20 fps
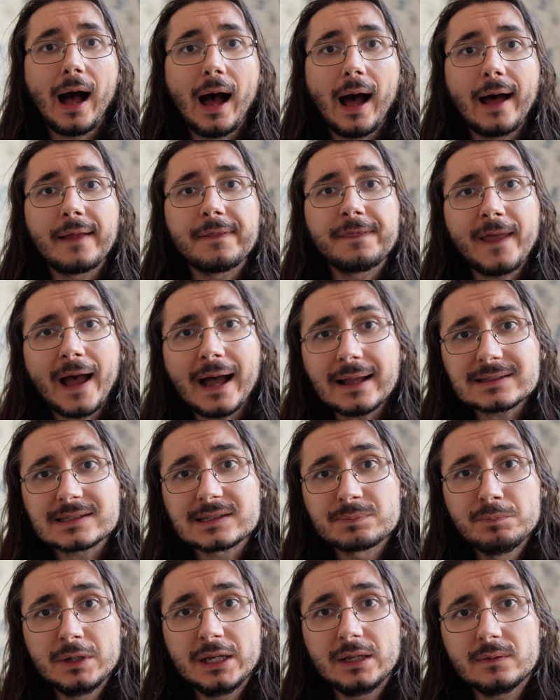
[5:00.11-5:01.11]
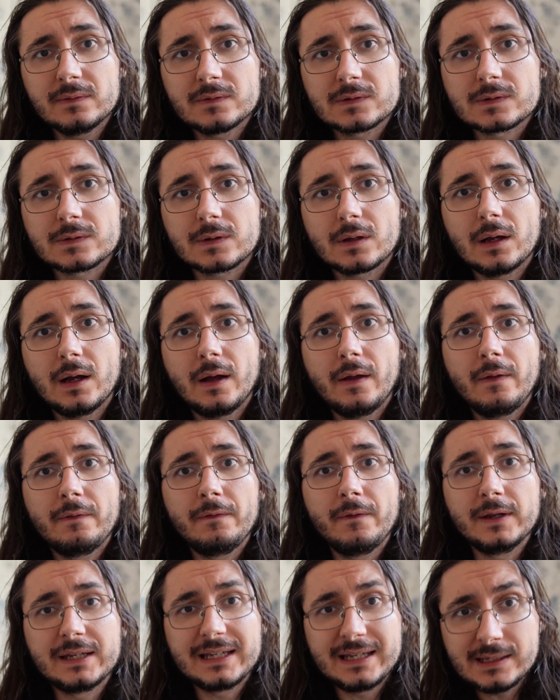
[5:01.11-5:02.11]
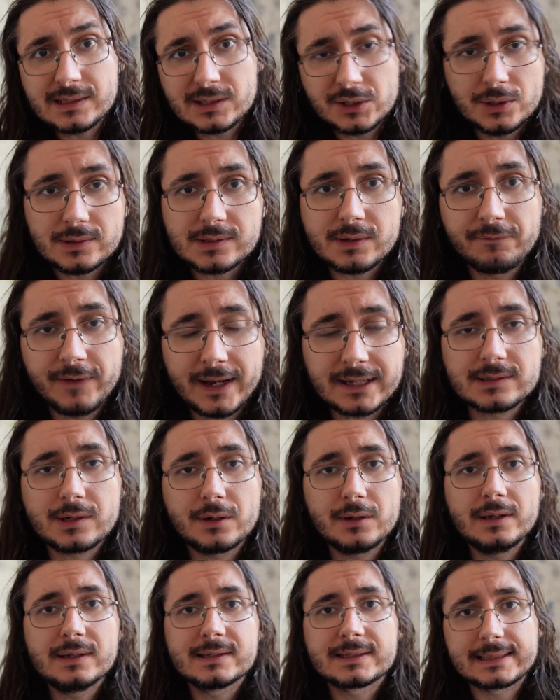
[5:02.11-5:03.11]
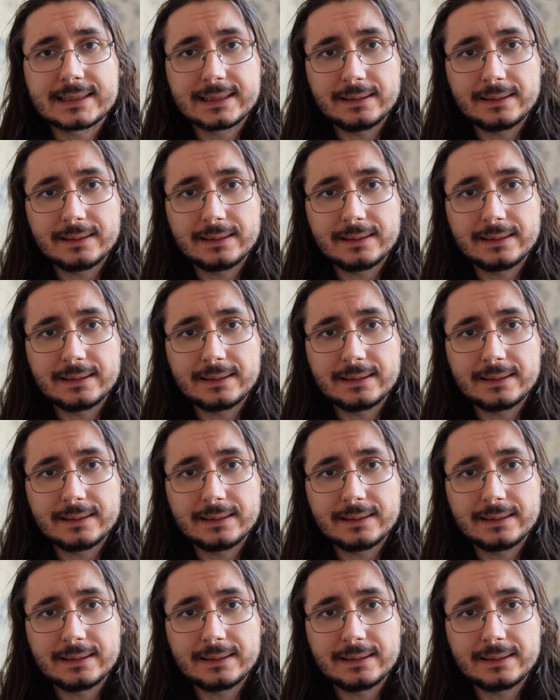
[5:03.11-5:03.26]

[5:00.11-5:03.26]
Uh, that means uh, his user vector is